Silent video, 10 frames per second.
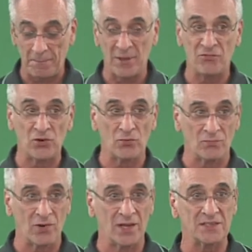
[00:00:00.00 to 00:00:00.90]
If you're
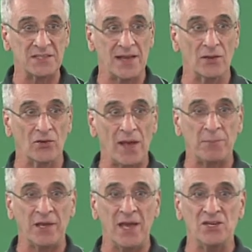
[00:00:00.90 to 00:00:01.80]
running a standalone
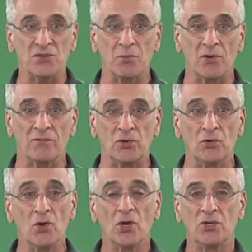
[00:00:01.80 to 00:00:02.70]
application point of
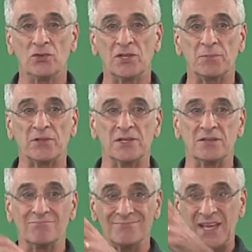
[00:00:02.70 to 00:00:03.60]
view, you typically
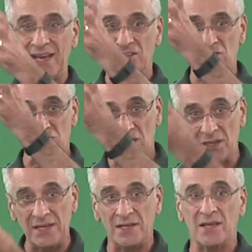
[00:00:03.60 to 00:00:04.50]
can't just
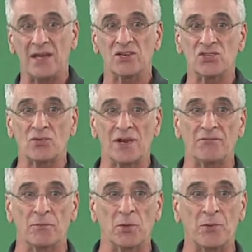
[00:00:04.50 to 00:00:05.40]
glean data straight
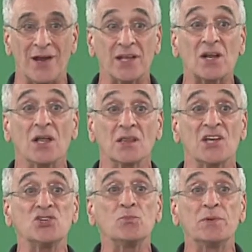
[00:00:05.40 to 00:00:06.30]
from your product
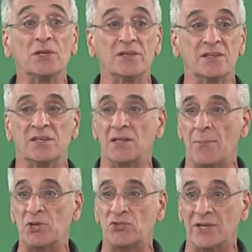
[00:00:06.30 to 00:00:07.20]
unless you build in
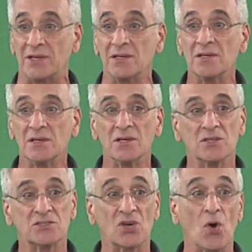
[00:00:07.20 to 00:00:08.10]
telemetry.
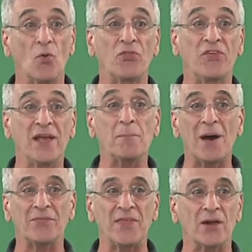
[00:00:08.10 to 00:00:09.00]
So think
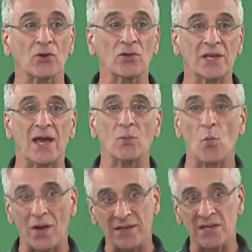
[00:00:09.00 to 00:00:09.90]
about that early on.
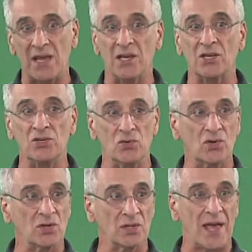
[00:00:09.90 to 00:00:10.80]
What data can you
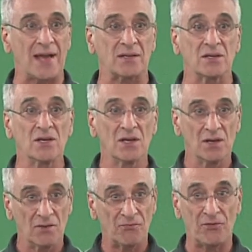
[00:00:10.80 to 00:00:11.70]
collect
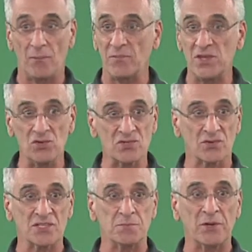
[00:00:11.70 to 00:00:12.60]
from the user
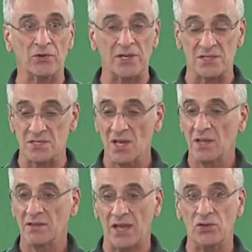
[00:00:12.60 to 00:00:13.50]
experience
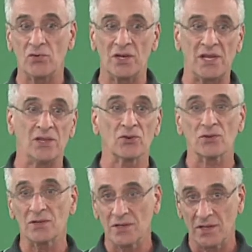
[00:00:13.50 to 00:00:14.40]
that you can
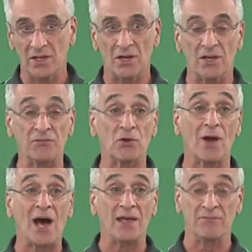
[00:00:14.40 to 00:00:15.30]
either,
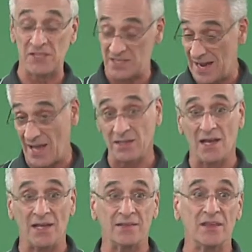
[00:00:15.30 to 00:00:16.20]
if it's an
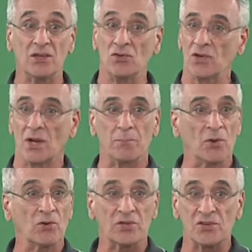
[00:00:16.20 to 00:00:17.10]
online thing, you can
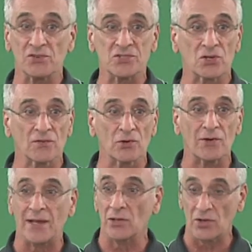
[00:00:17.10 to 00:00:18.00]
upload it to your server
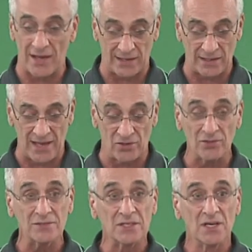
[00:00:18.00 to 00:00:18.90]
and look at it
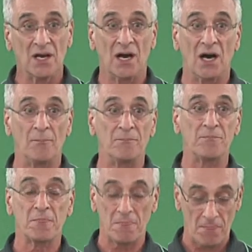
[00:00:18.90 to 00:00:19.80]
later.
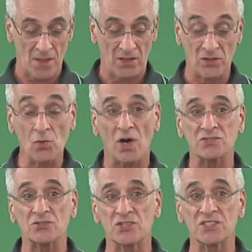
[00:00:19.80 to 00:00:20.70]
You
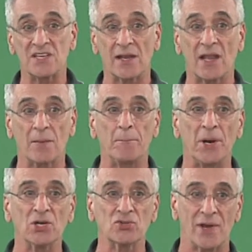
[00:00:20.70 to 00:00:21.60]
also should settle on a
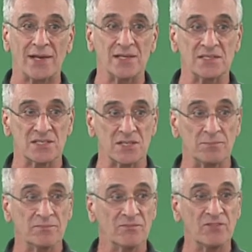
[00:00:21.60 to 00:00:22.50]
bug tracking
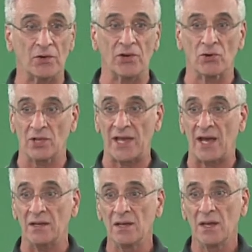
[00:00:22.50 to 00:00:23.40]
system very early on.